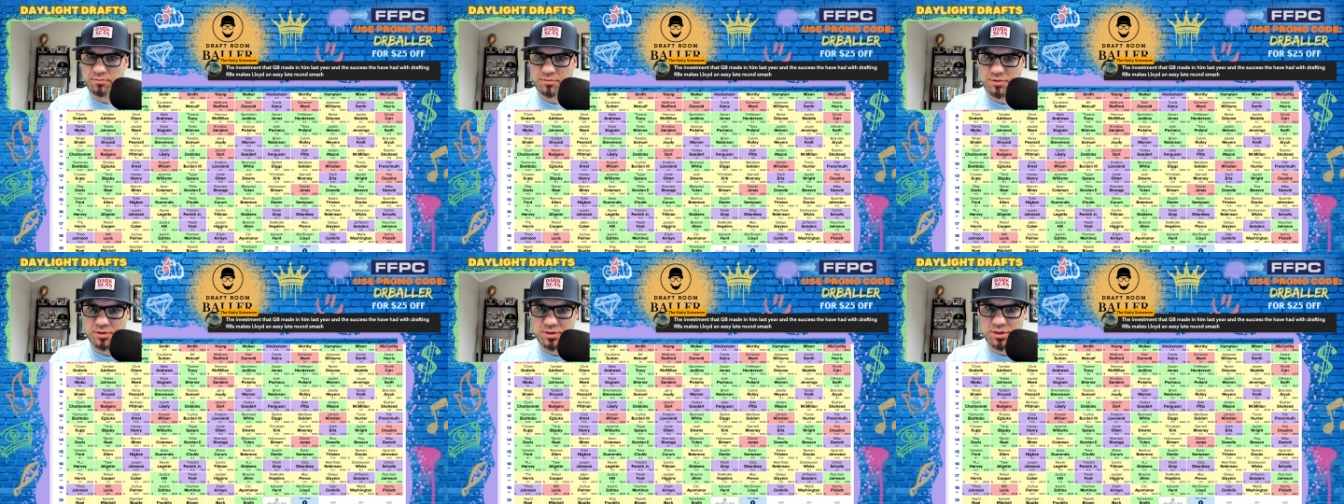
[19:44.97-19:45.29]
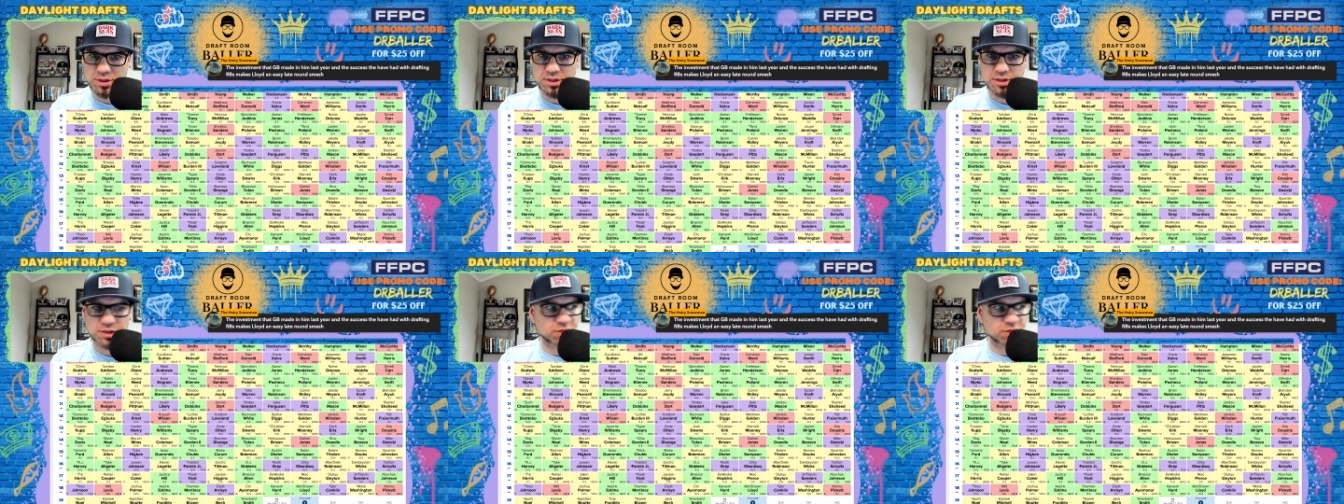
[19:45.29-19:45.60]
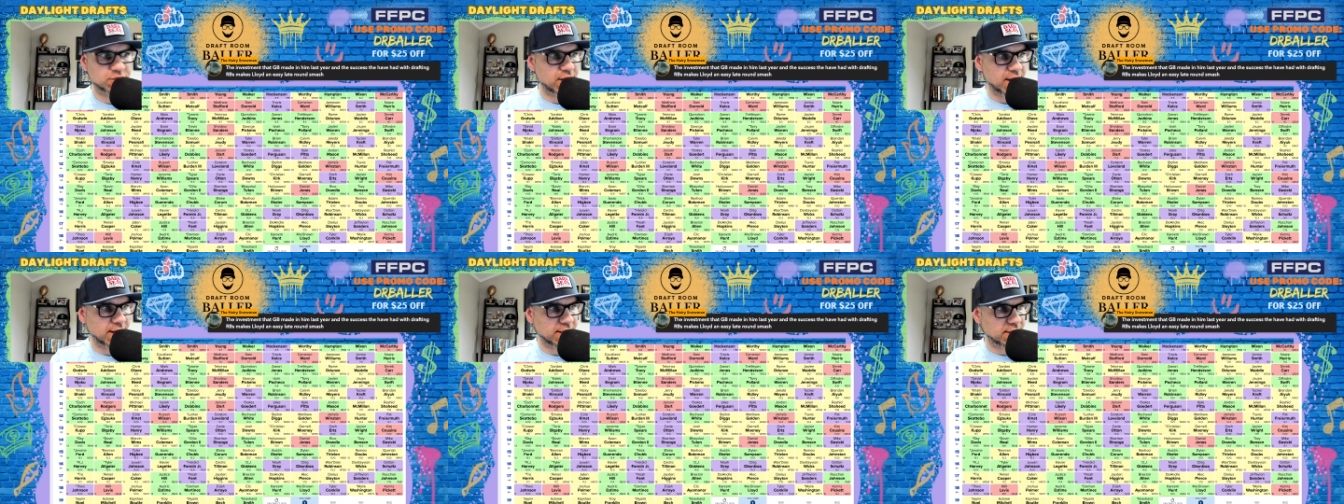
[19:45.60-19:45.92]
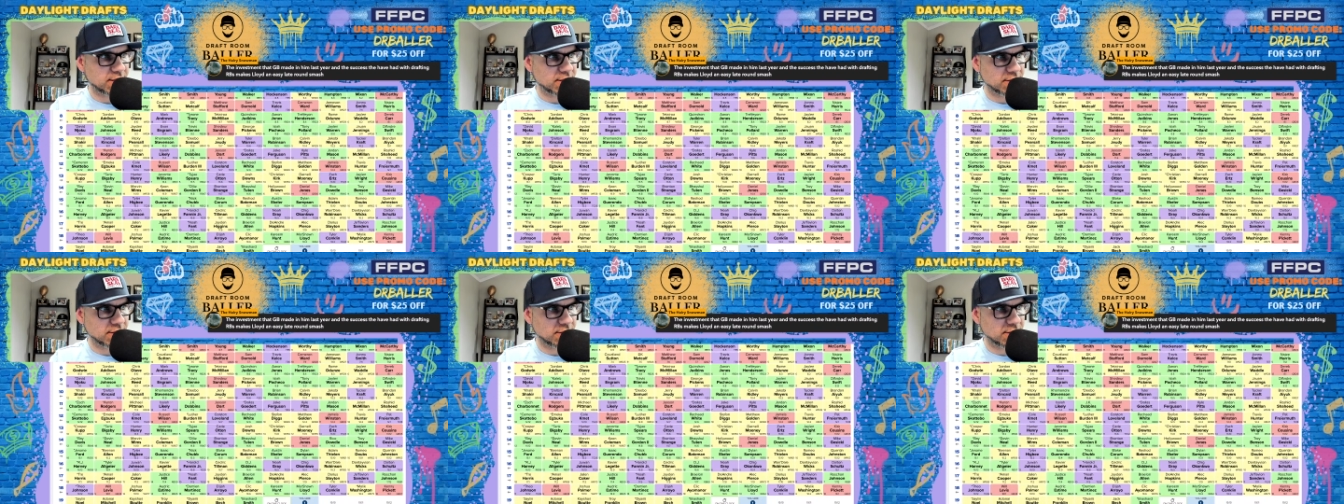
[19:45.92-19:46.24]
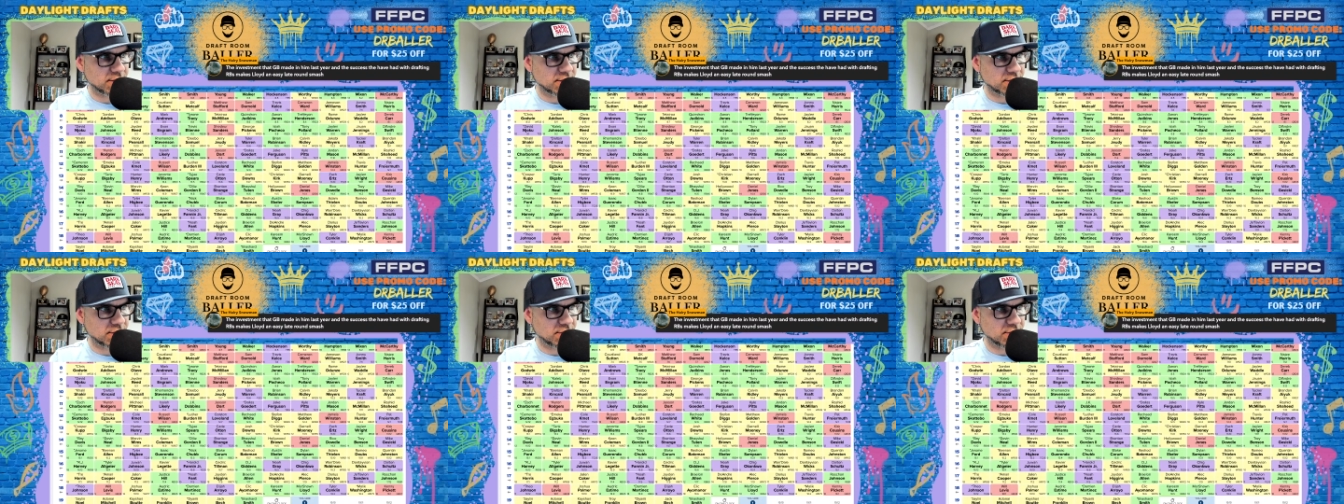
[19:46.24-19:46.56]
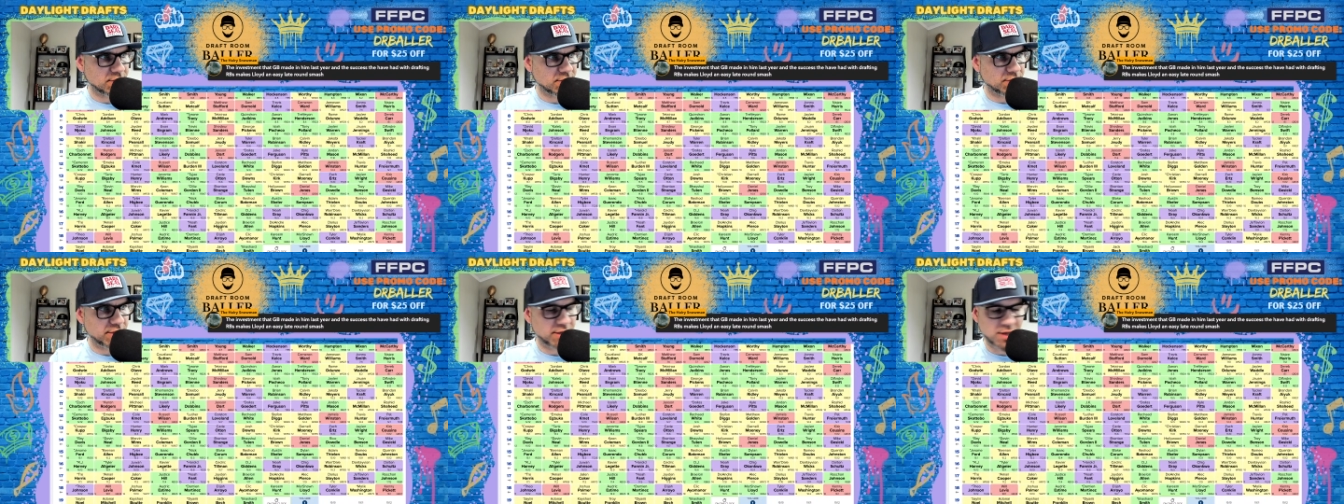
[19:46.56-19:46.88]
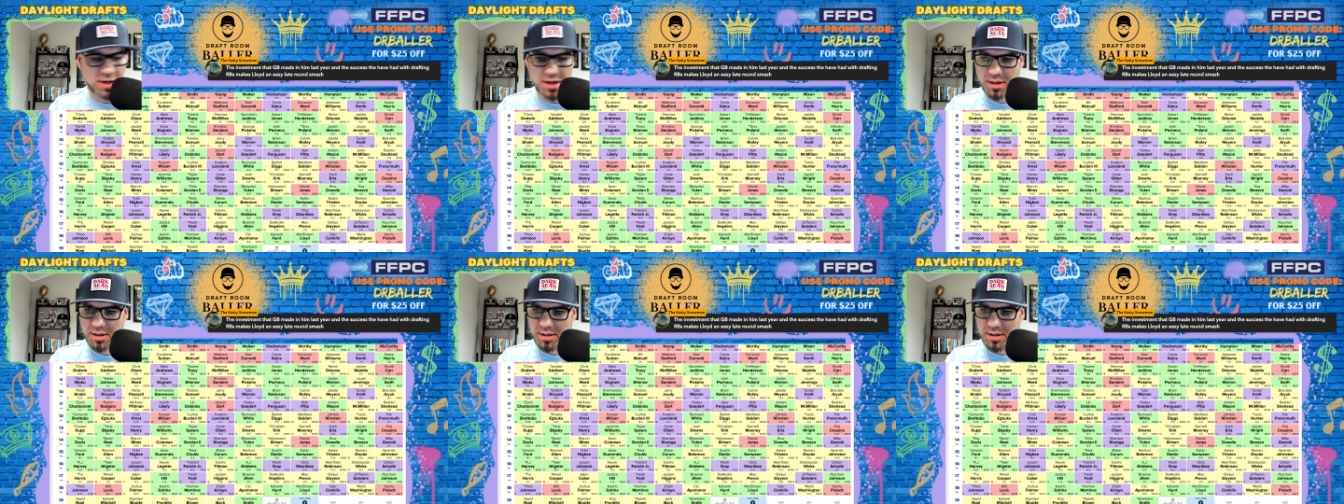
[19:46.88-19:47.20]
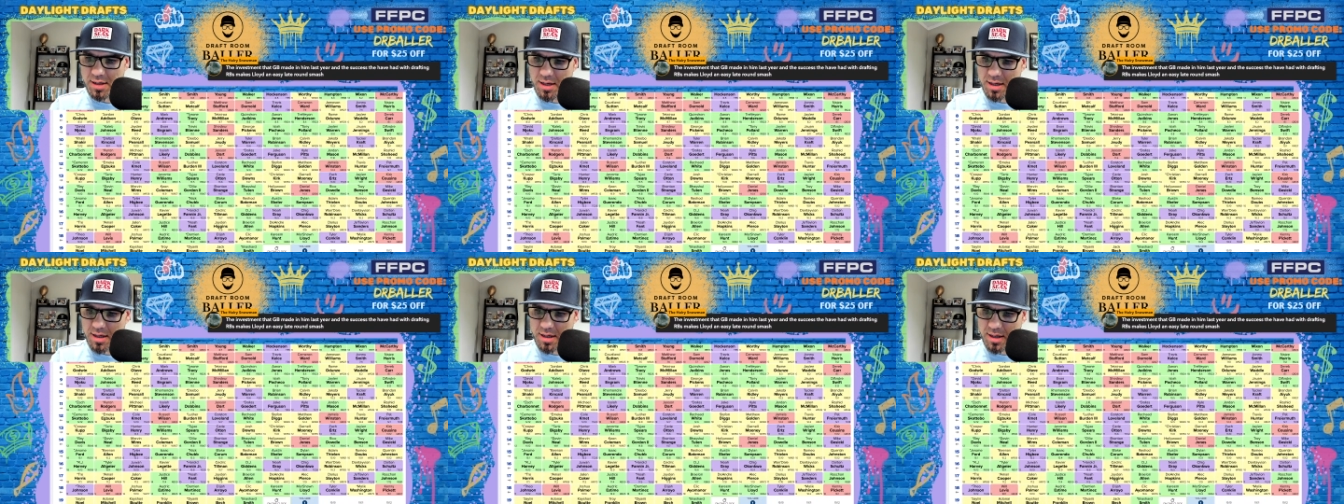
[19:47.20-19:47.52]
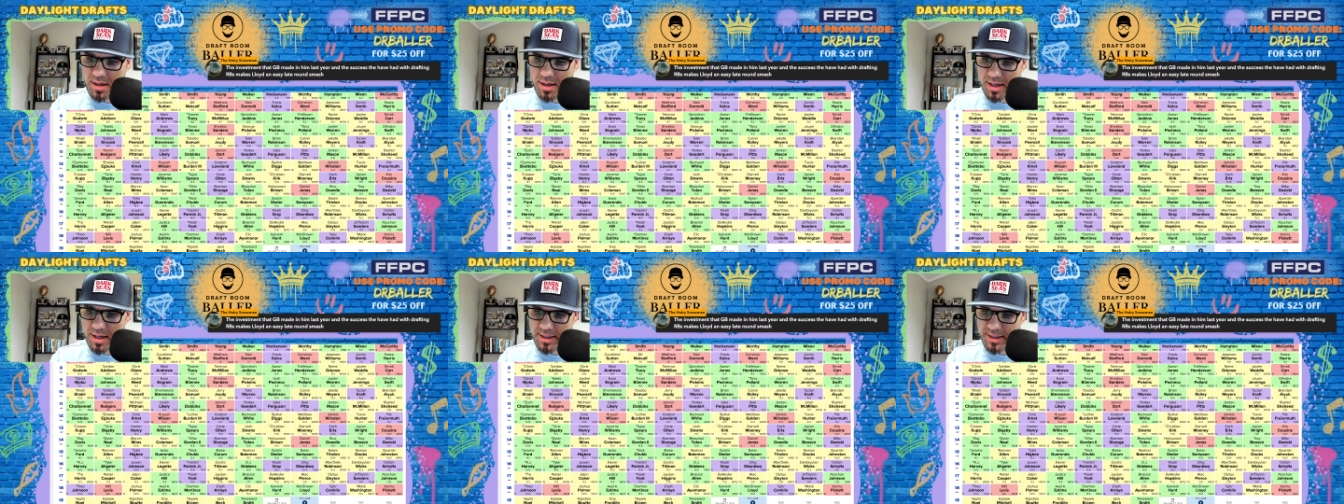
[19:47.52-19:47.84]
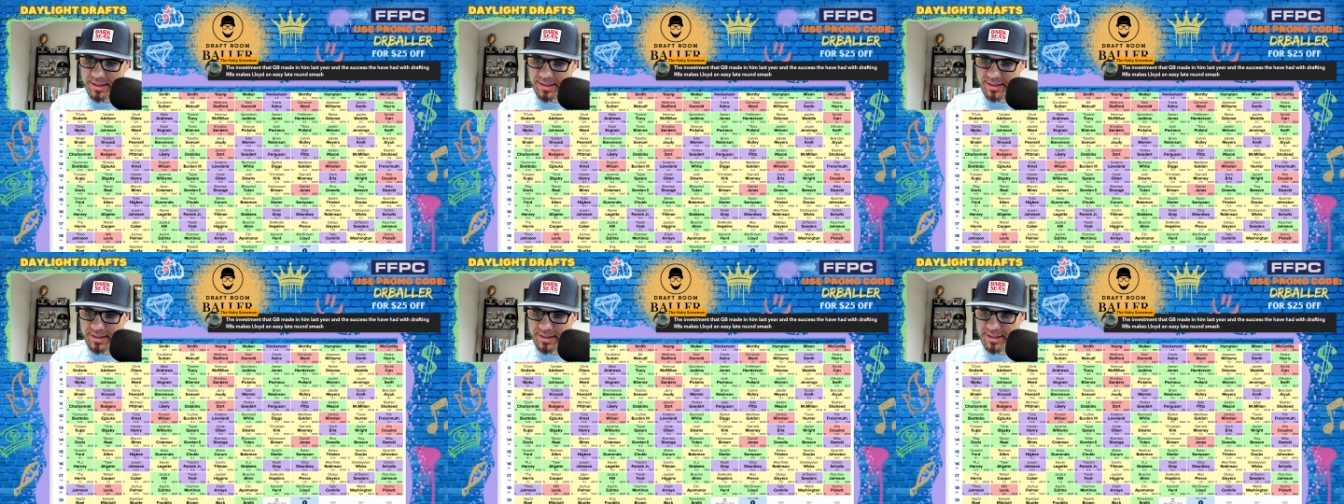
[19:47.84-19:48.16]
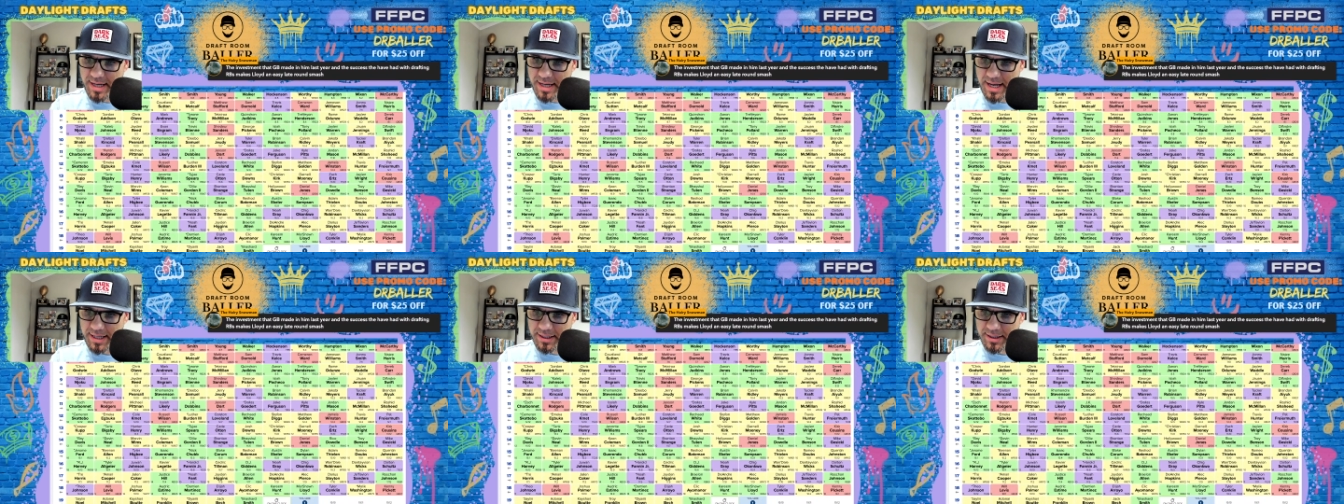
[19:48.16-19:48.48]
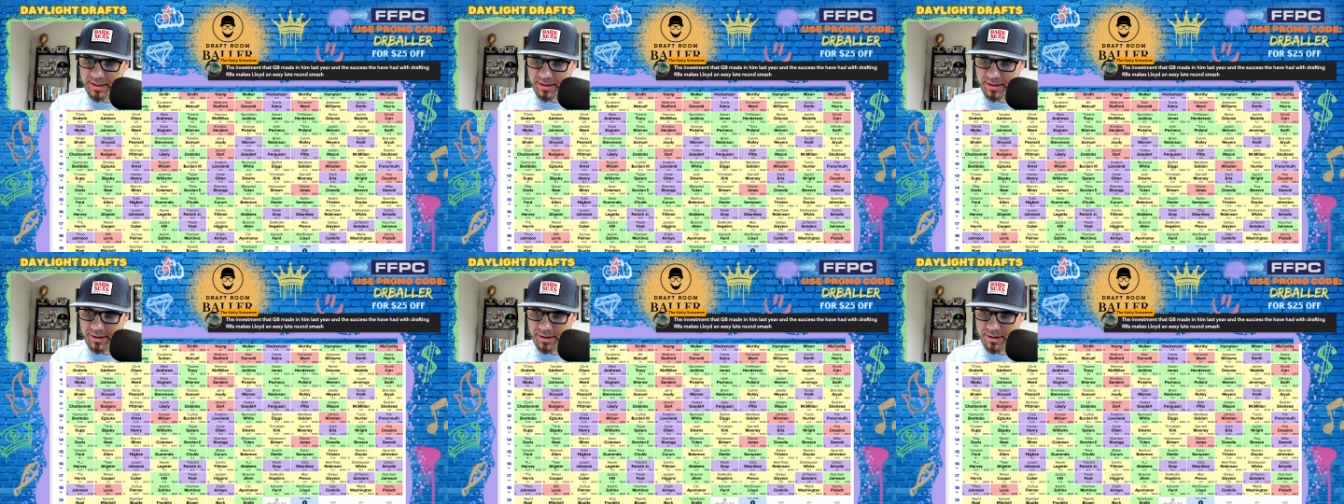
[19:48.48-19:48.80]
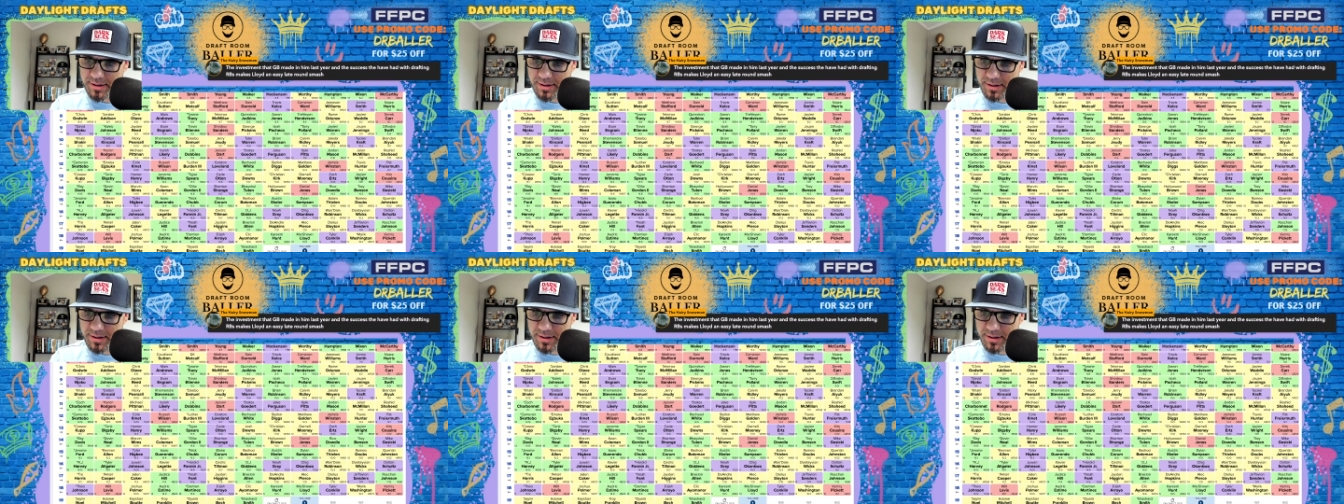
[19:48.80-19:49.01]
Just check. We are on deck here.